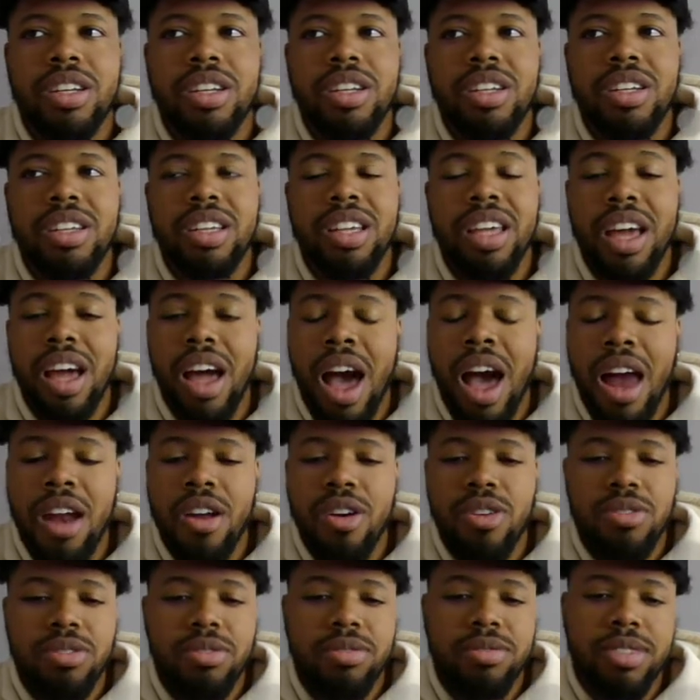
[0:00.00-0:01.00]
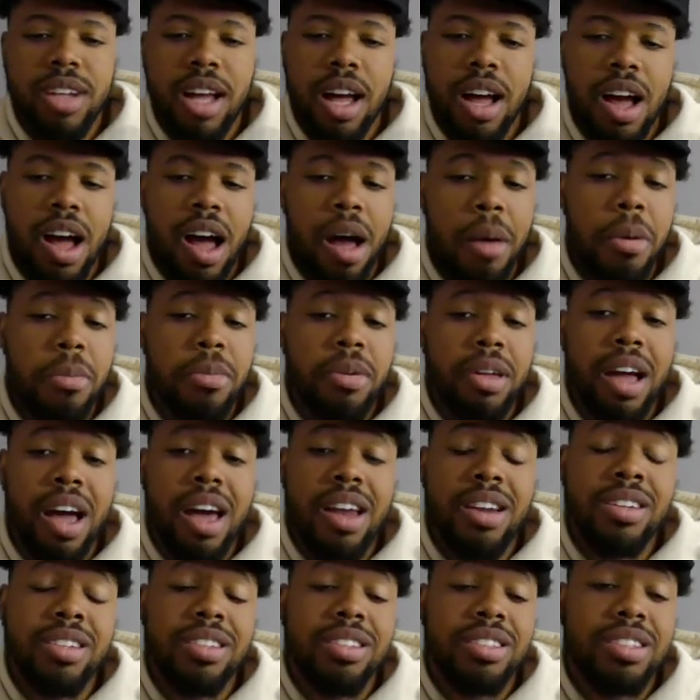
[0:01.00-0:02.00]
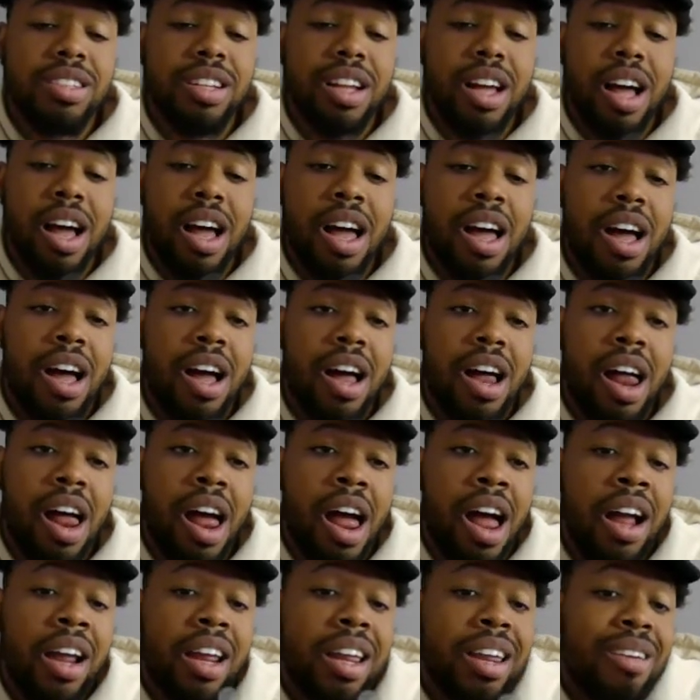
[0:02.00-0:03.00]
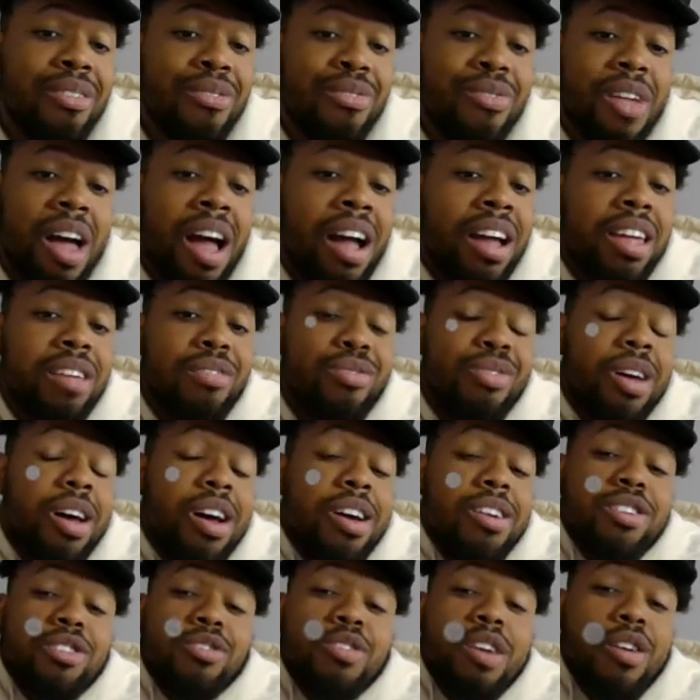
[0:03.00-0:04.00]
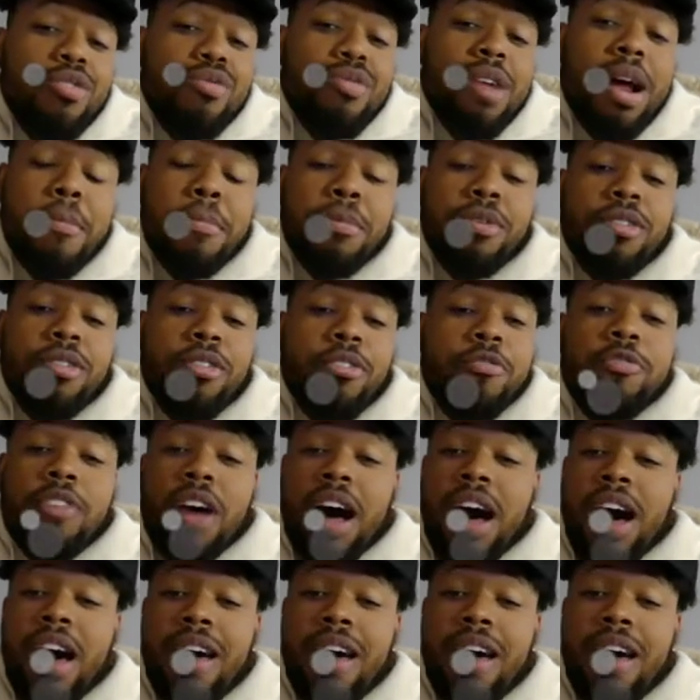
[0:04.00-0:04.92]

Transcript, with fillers: Yeah, I don't. I'm gonna be honest. I give I give the underground rappers five